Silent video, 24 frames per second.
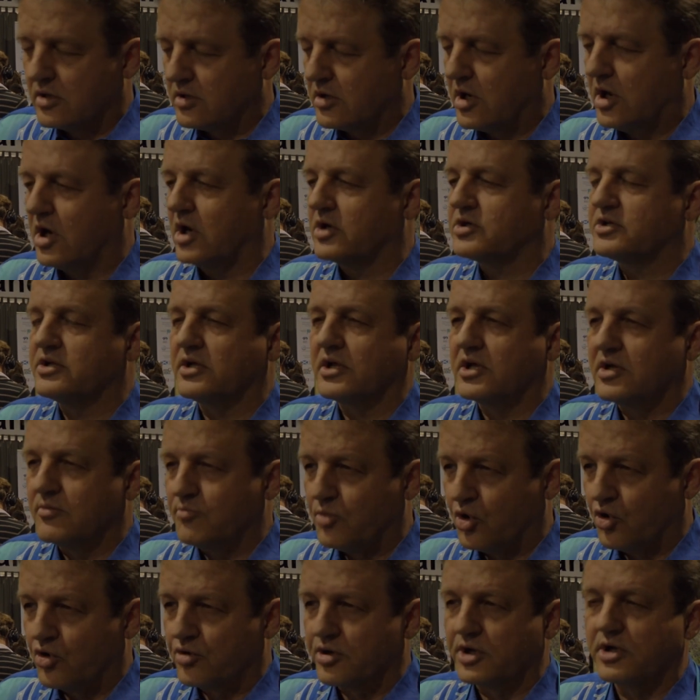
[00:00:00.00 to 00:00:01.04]
Arctic,
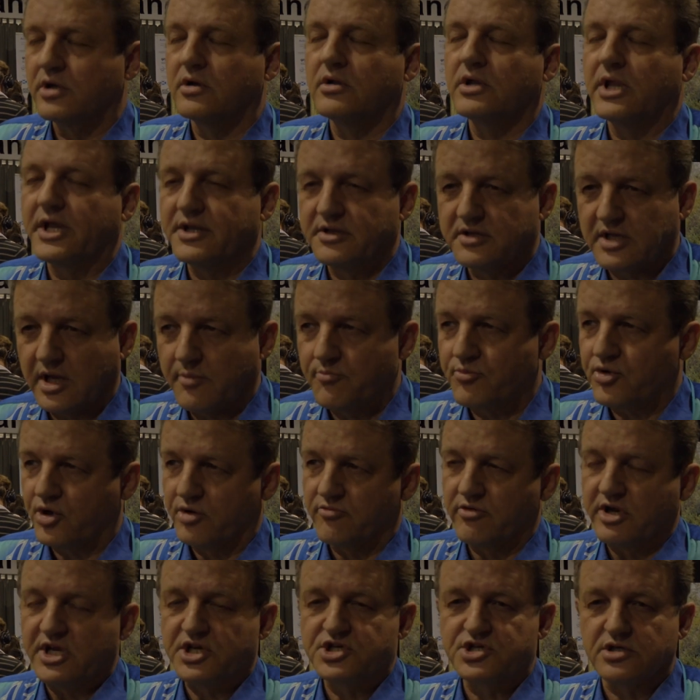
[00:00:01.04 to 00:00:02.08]
boreal and temperate
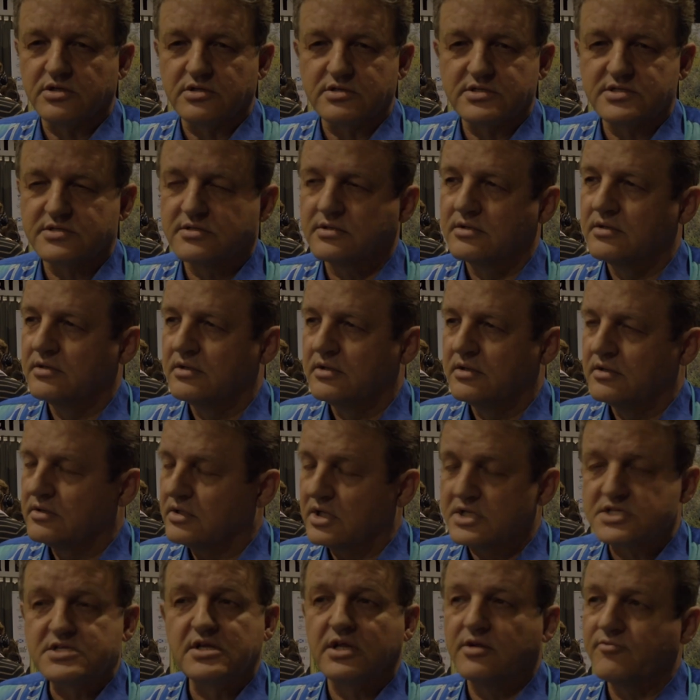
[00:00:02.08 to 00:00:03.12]
regions. It
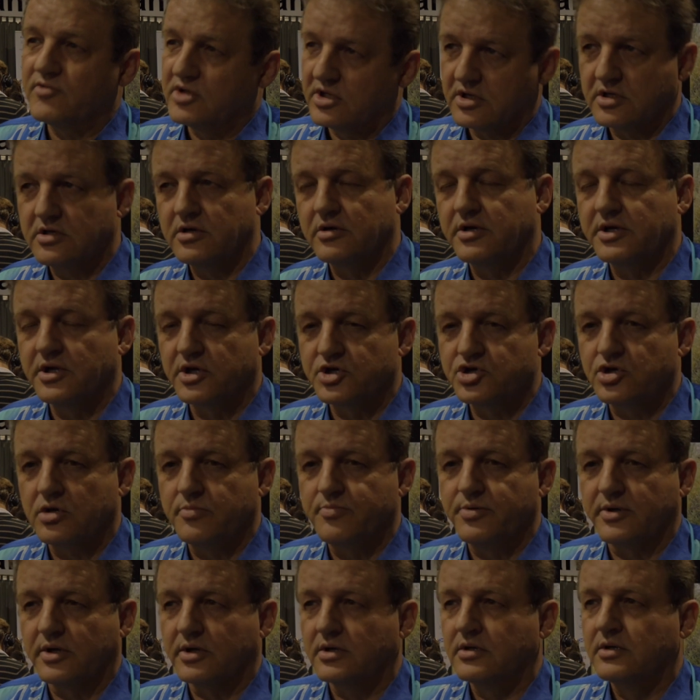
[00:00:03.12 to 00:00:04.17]
doesn't even occur in the
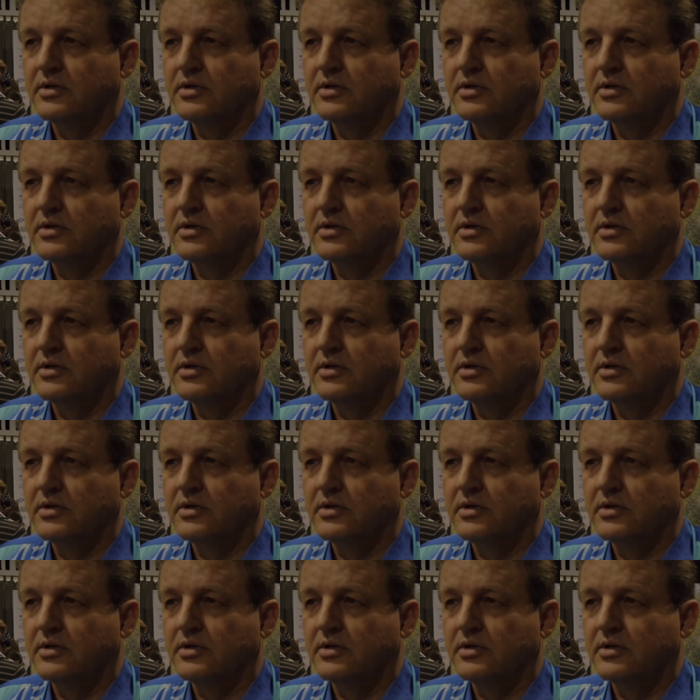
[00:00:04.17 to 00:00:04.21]
tropic.